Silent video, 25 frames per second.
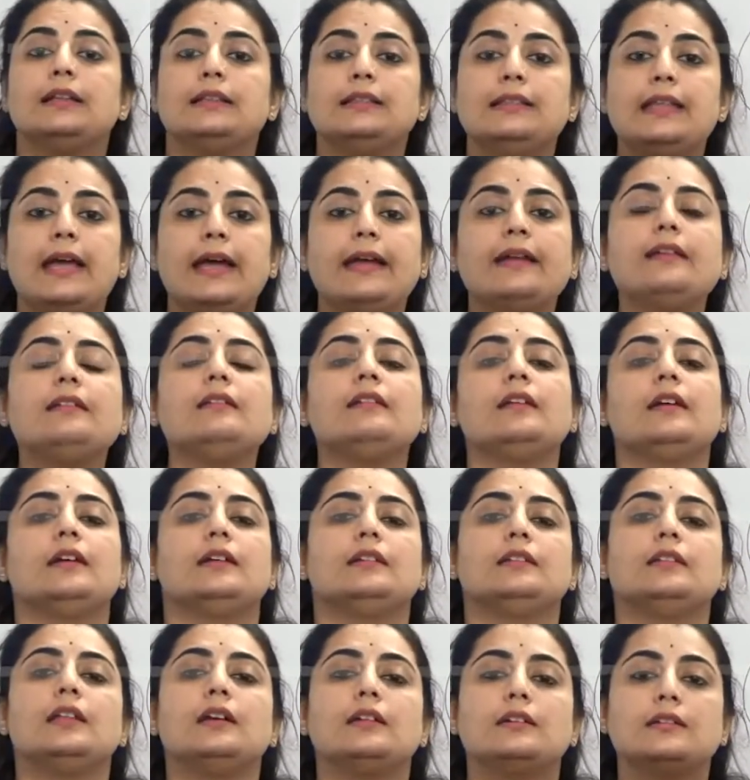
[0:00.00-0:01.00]
then
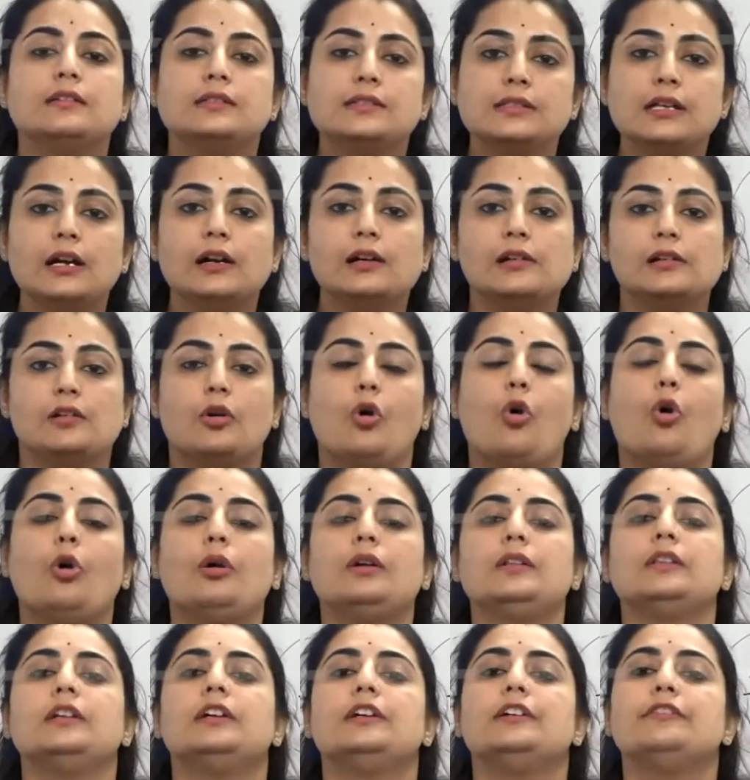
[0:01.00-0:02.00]
the result
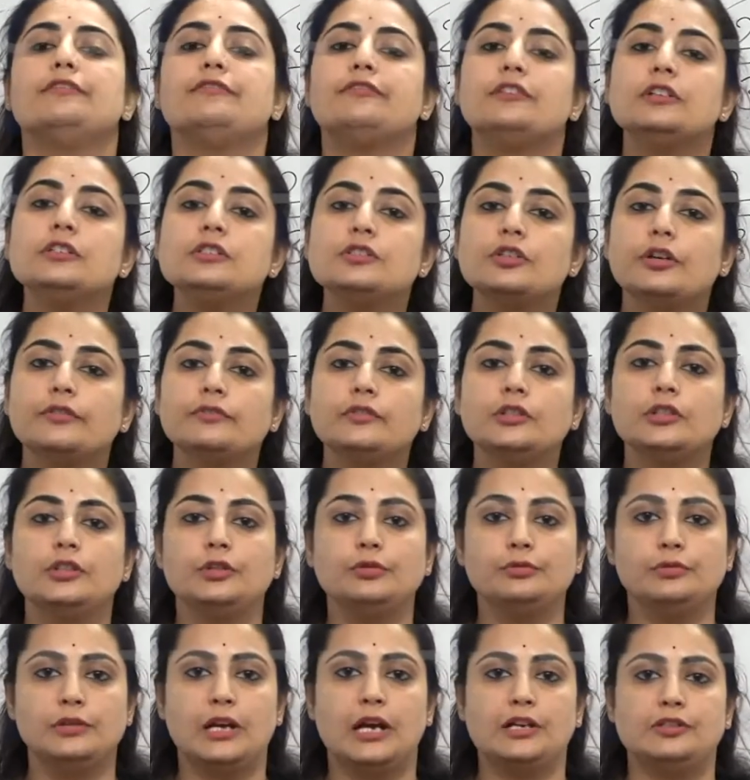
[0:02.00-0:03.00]
or the difference of the
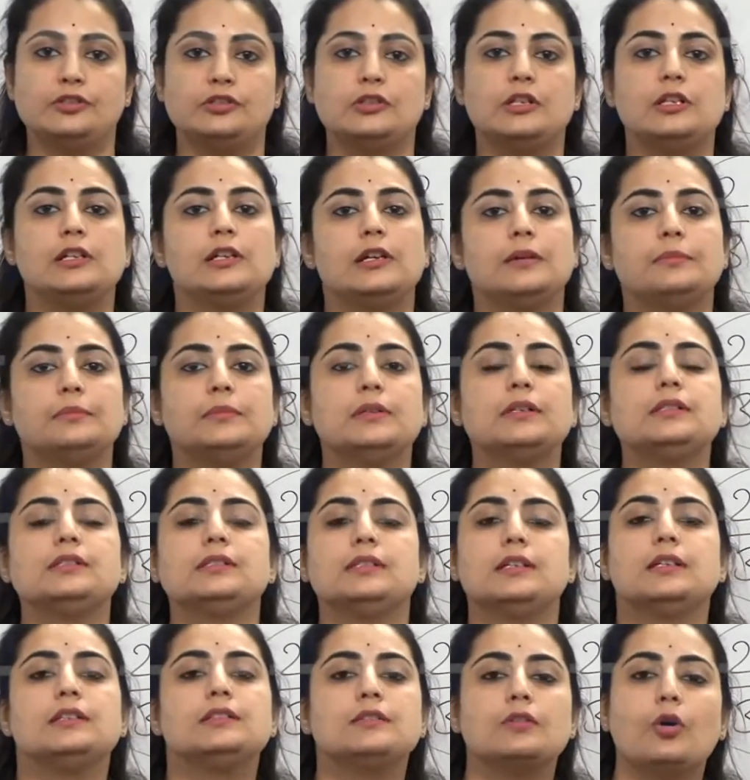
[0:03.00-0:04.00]
two rational numbers
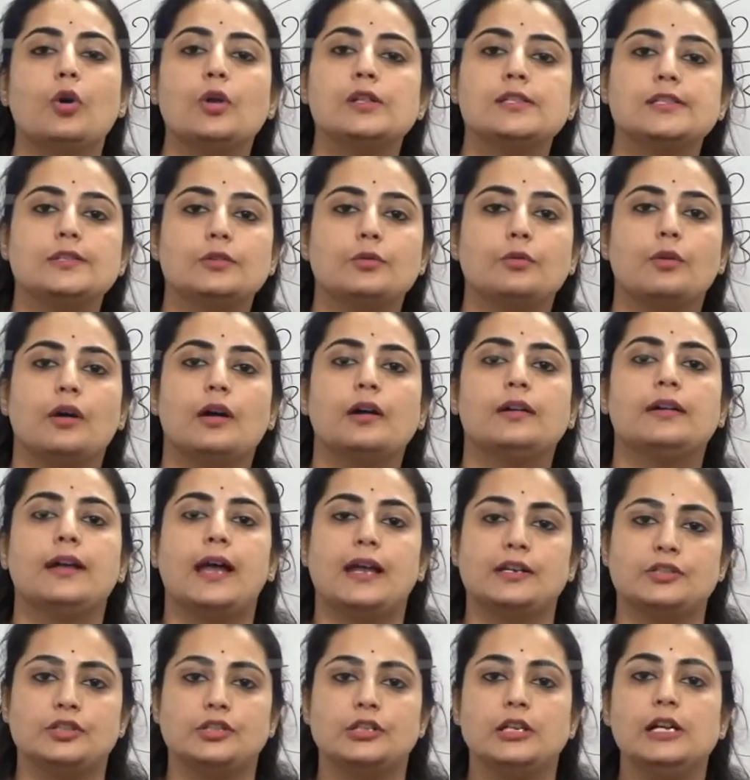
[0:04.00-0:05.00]
is also a
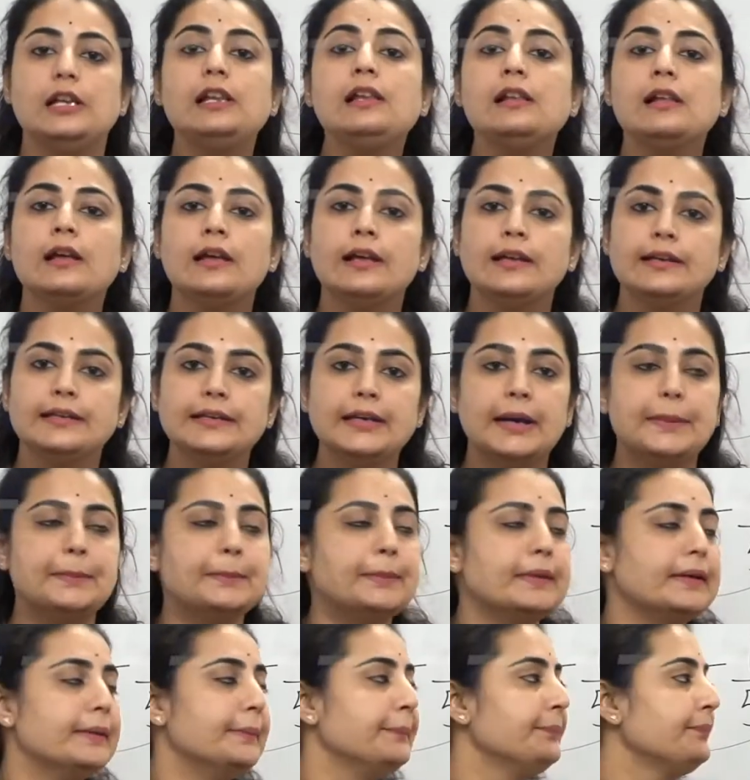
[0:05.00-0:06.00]
rational
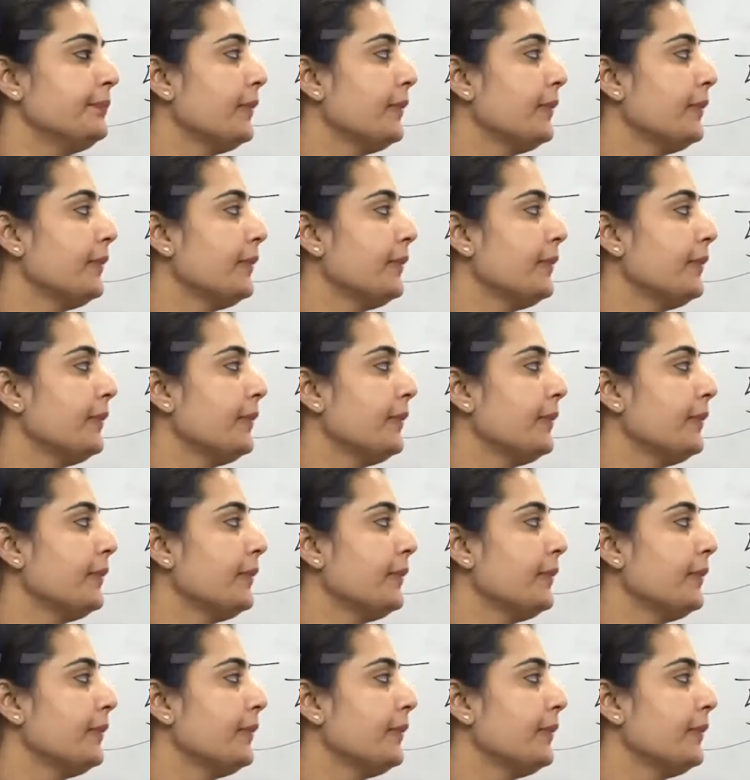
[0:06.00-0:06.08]
number.